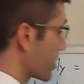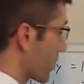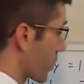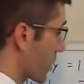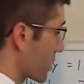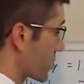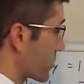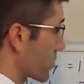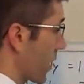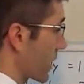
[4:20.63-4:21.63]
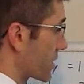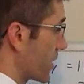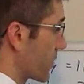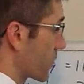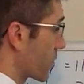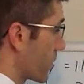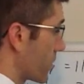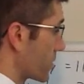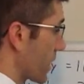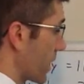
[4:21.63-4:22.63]
So we're going to subtract 7 from
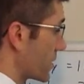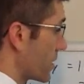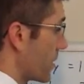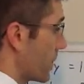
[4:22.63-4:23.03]
both sides,